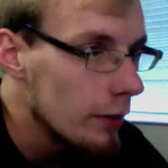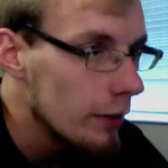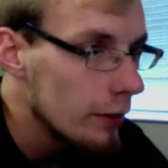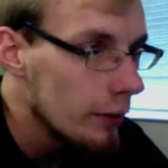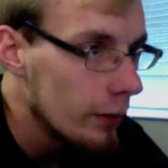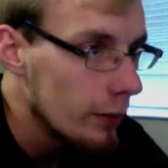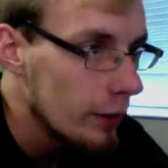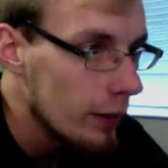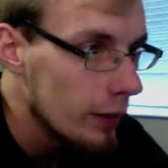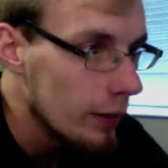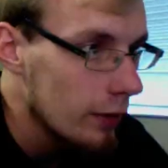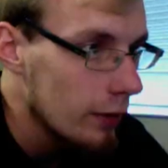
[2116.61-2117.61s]
Let's go ahead
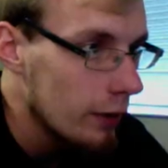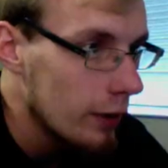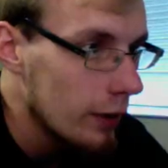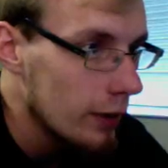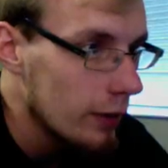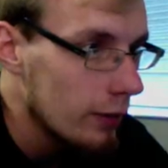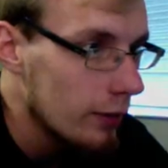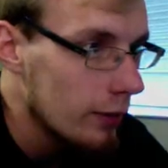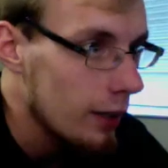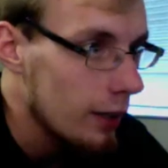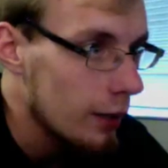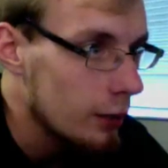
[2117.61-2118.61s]
and let's drag these
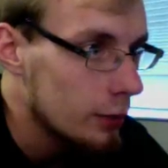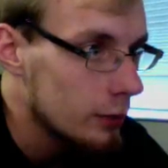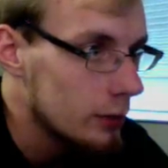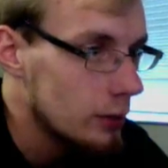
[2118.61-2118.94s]
down.